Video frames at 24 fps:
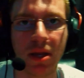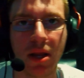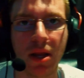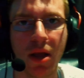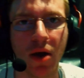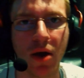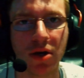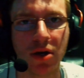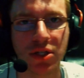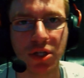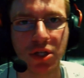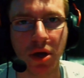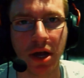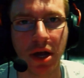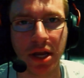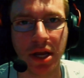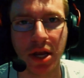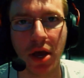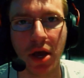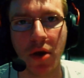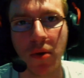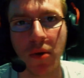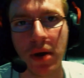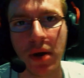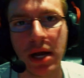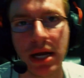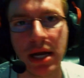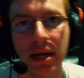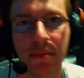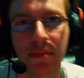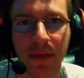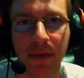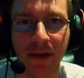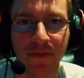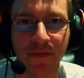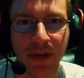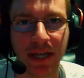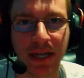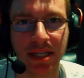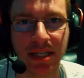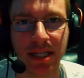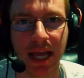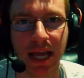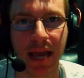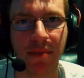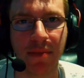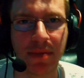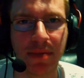also I know my face
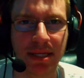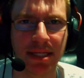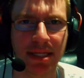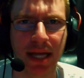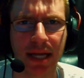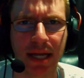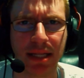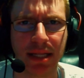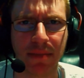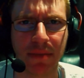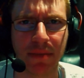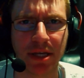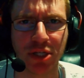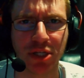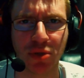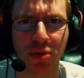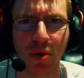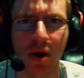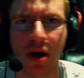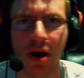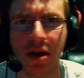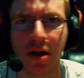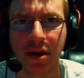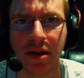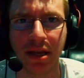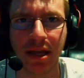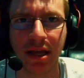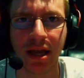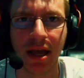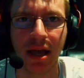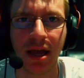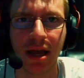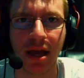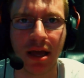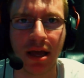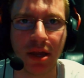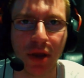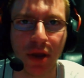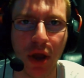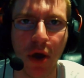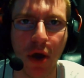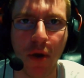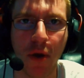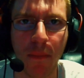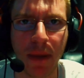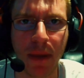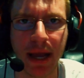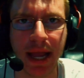cam is not the best quality.
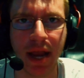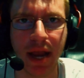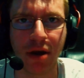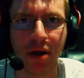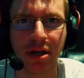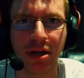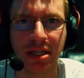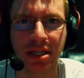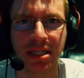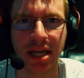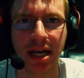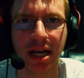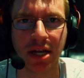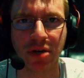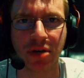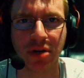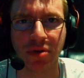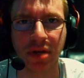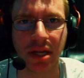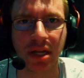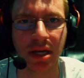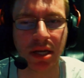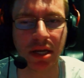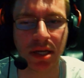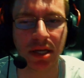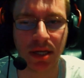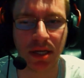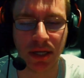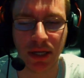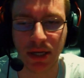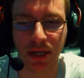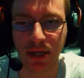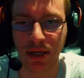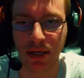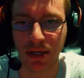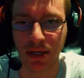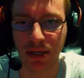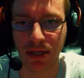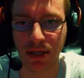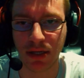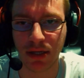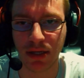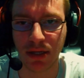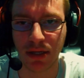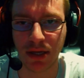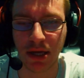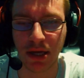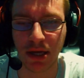No, my hair is not green,
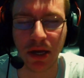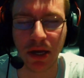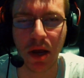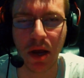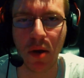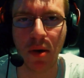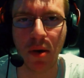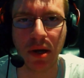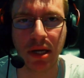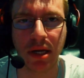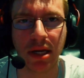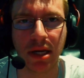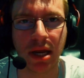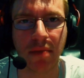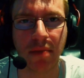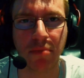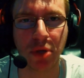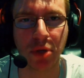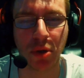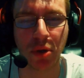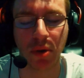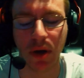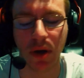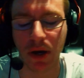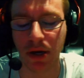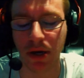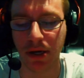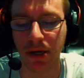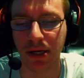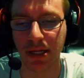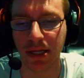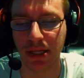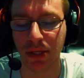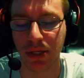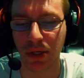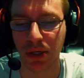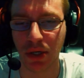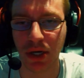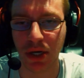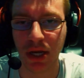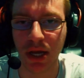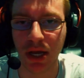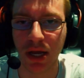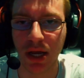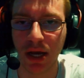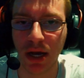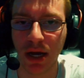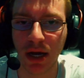and no, I did not puke on it either.
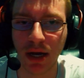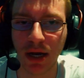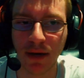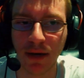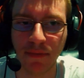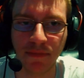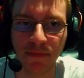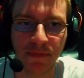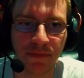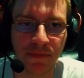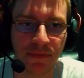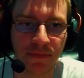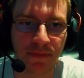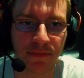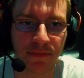Um.